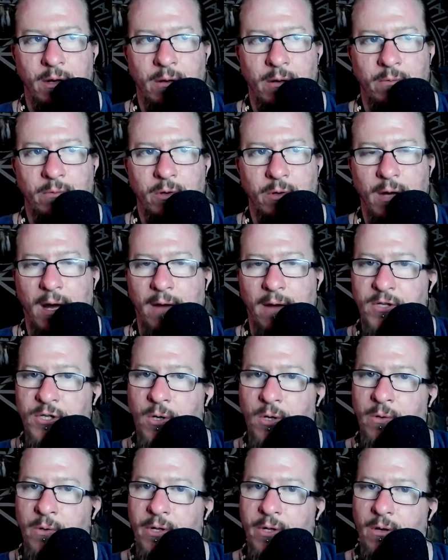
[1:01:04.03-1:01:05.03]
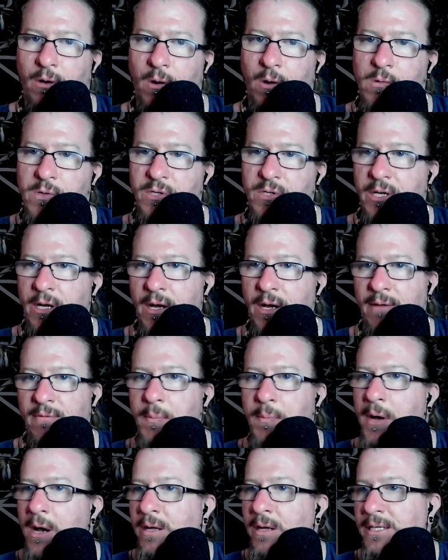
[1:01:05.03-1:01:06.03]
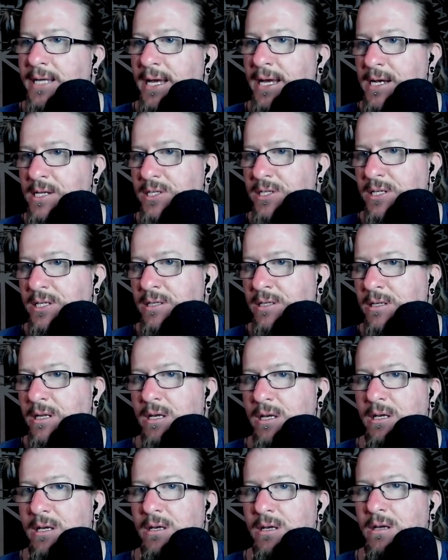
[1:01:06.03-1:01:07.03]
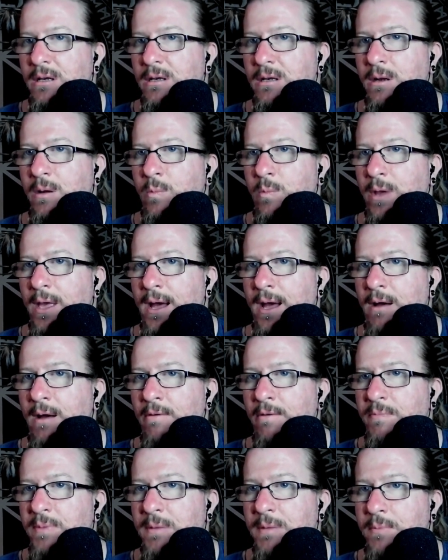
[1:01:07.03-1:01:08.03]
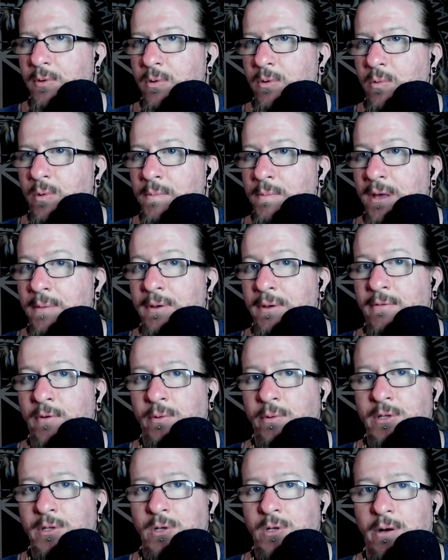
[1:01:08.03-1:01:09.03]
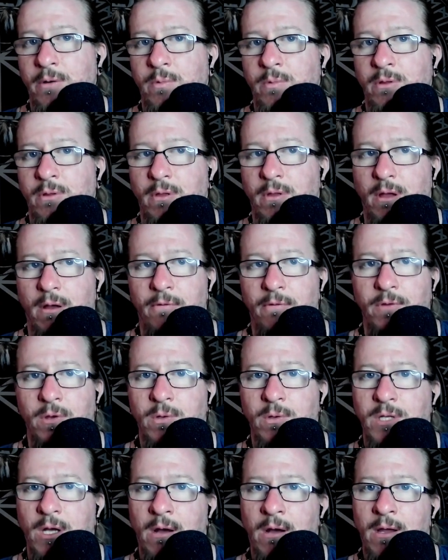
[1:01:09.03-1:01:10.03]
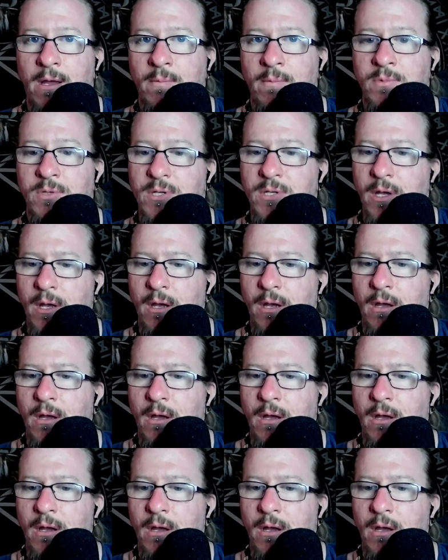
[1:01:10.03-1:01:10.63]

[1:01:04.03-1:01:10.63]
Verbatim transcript: know, you have a show that you host, and I have a podcast, and you know, we have people who we maybe have only talked with a few times,